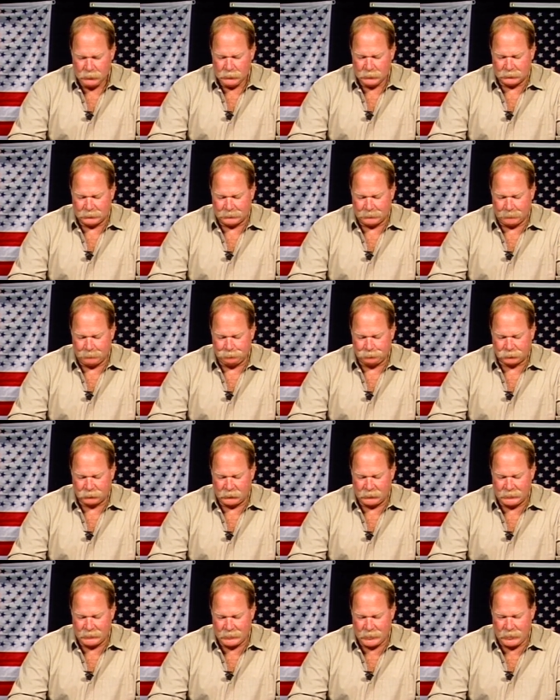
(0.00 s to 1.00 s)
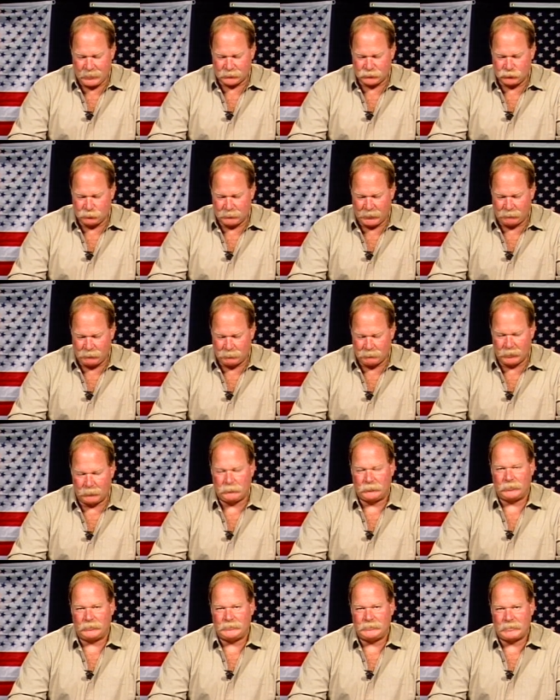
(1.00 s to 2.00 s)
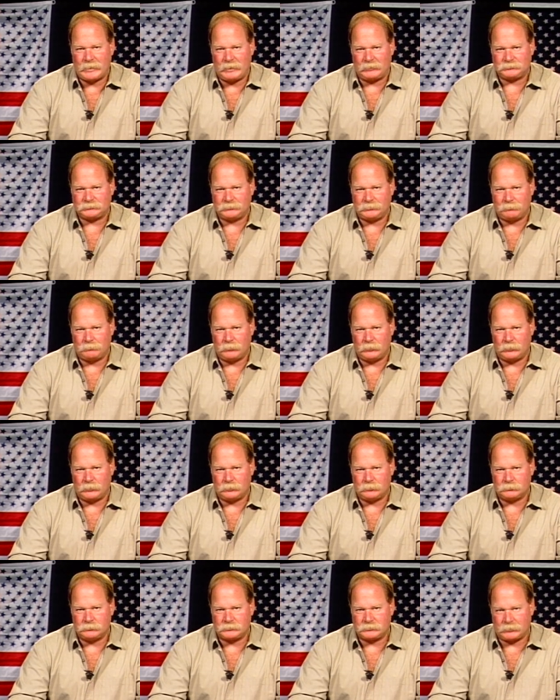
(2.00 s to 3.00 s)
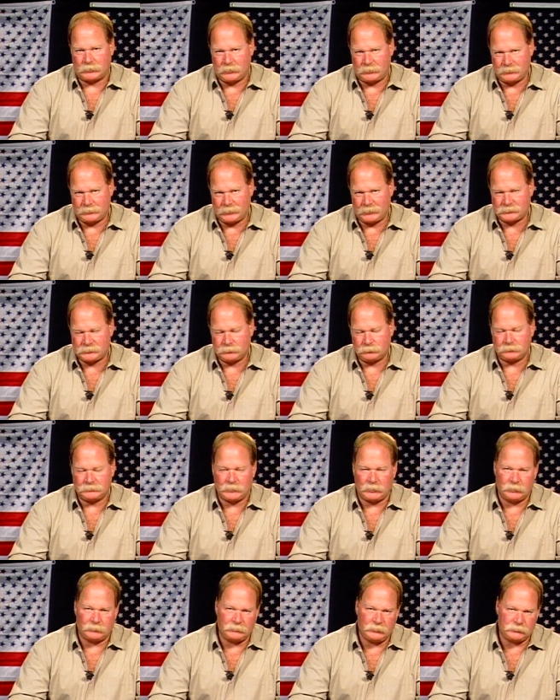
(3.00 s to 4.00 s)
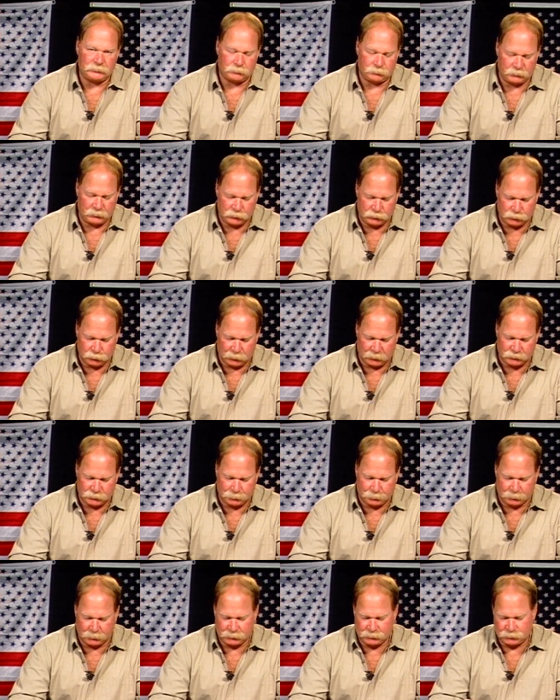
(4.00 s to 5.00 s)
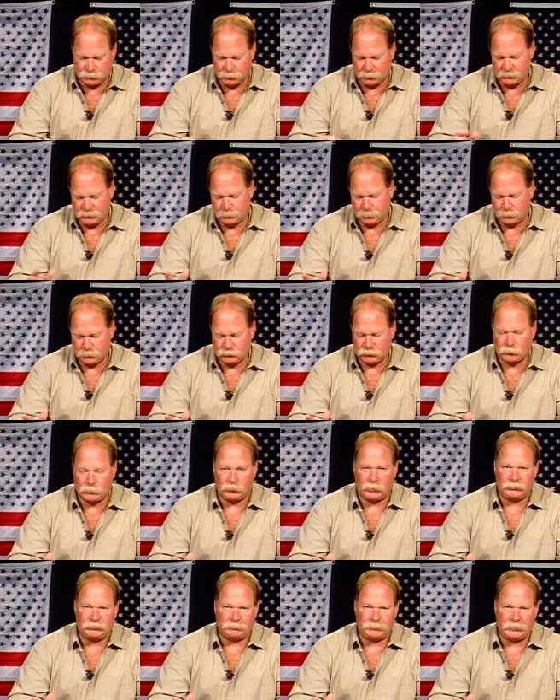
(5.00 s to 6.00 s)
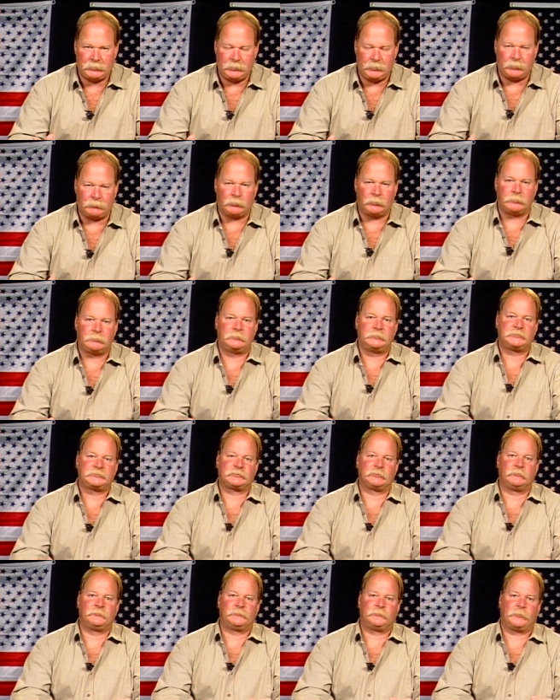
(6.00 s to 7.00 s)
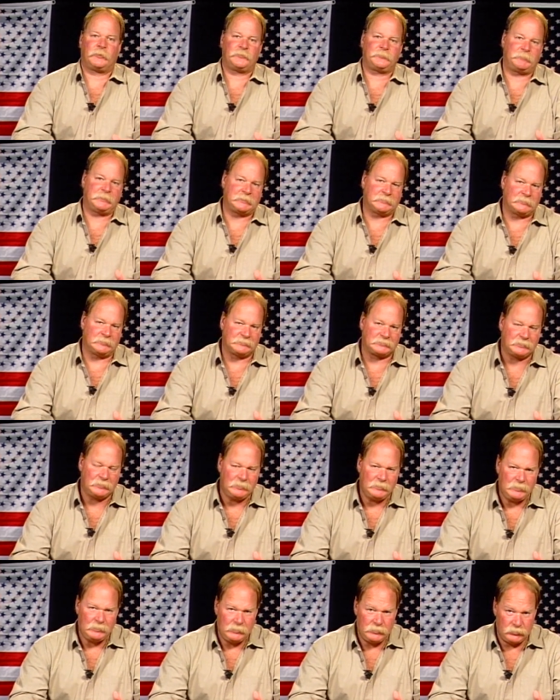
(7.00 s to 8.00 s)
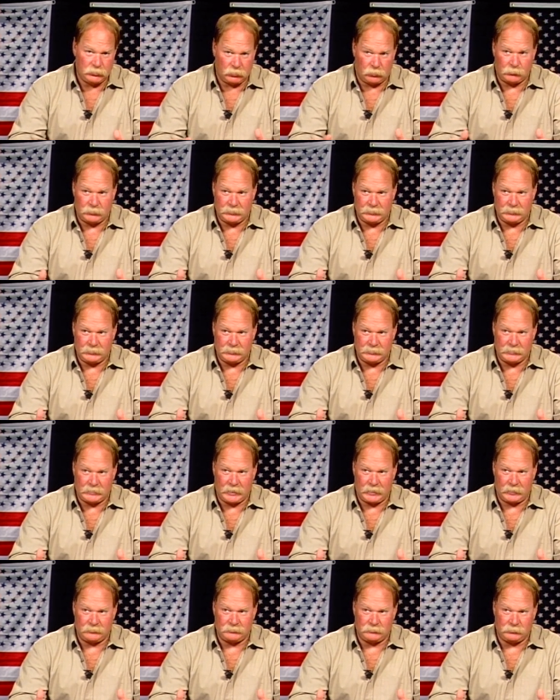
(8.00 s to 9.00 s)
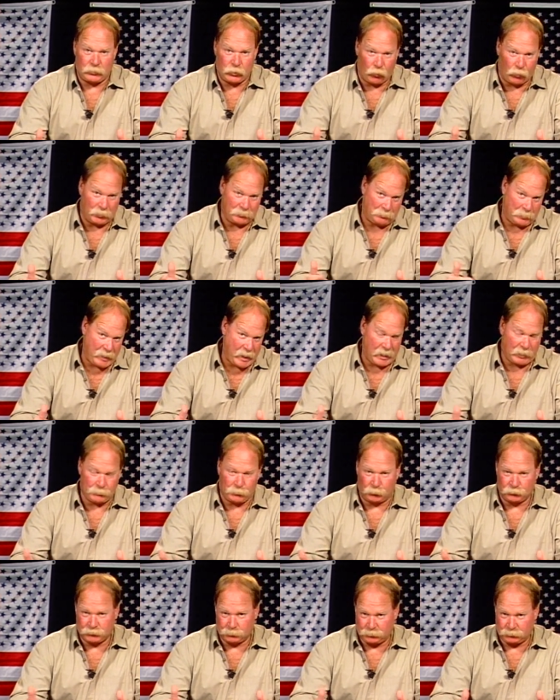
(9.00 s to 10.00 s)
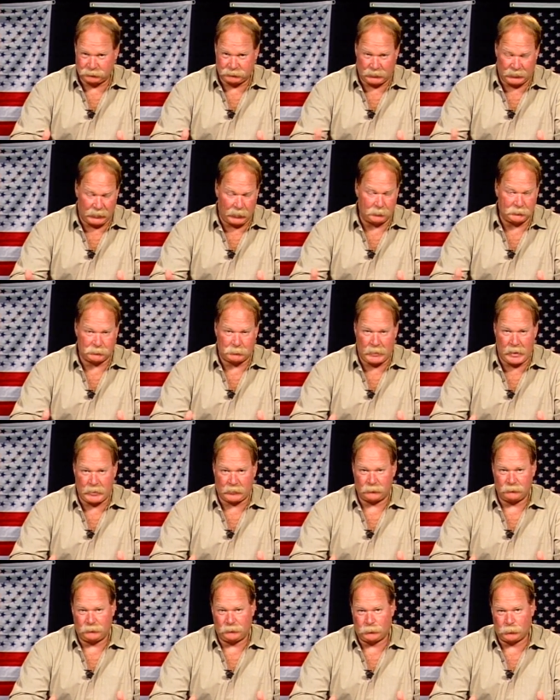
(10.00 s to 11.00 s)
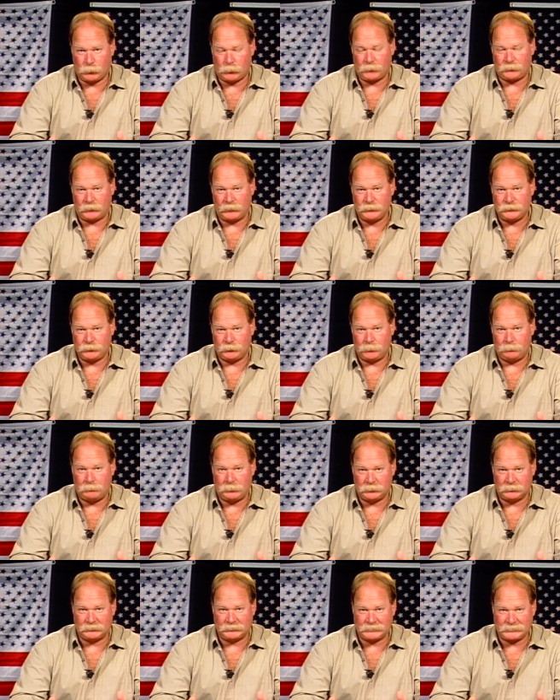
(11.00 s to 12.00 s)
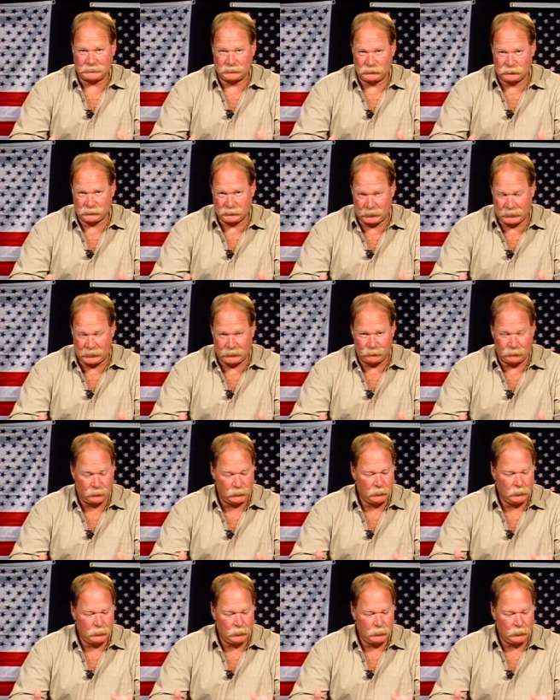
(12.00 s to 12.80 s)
You may remember that he actually was on national television with George Bush. George Bush called him a hero and so forth because, he had gone back multiple times back and forth into the buildings to save